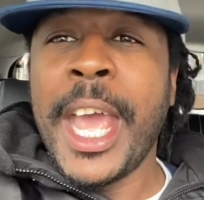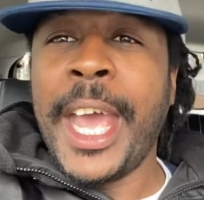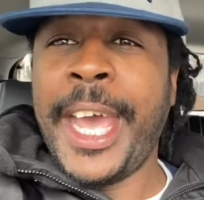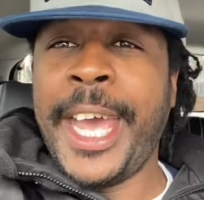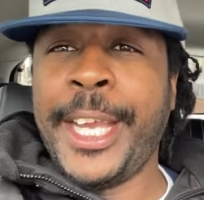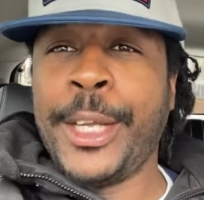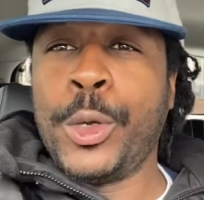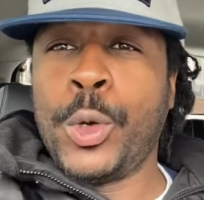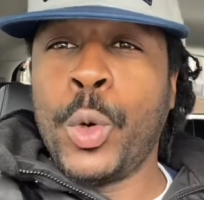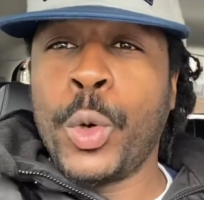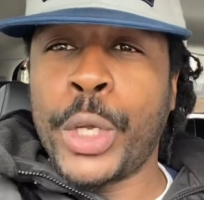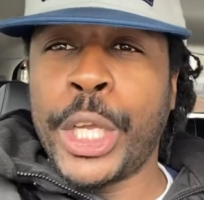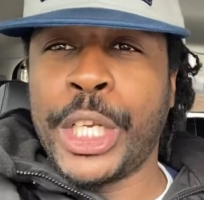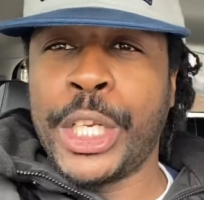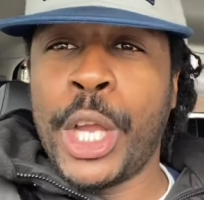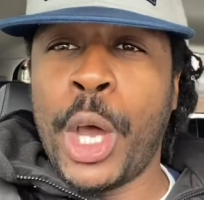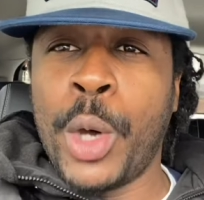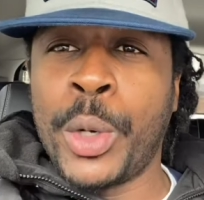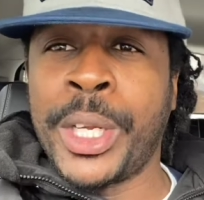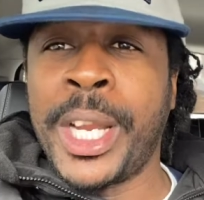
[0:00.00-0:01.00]
and cook it
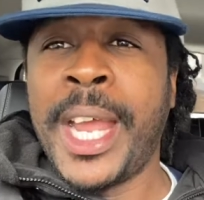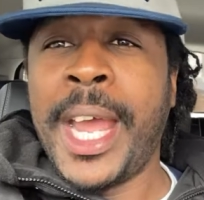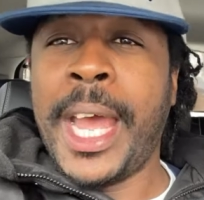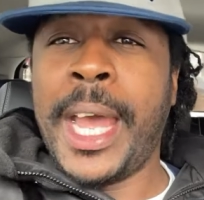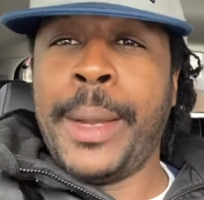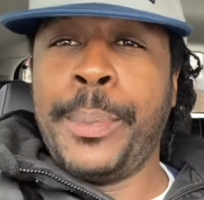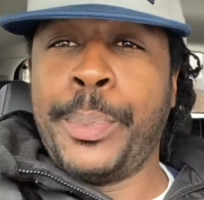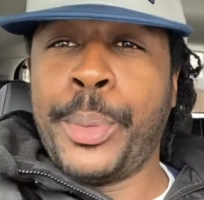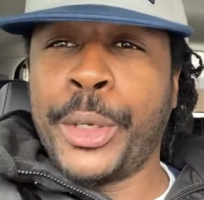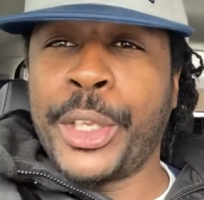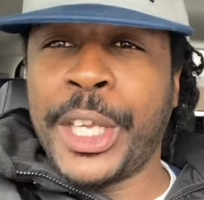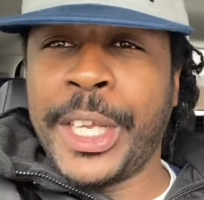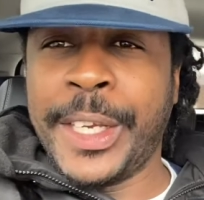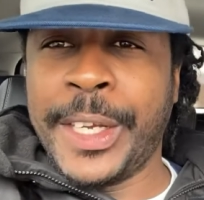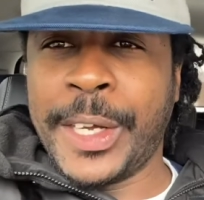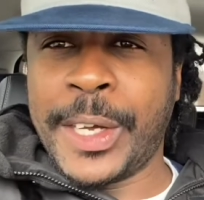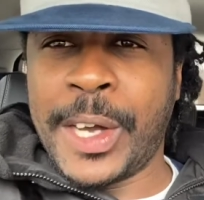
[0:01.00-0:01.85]
down and put it in the